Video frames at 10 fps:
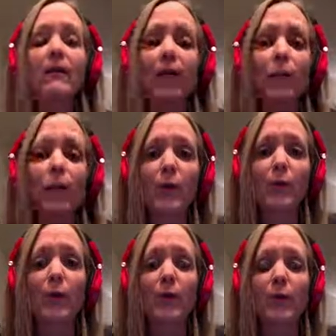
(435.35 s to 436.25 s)
I hope you
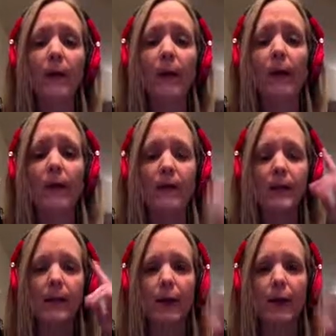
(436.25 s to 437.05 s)
enjoyed it and see you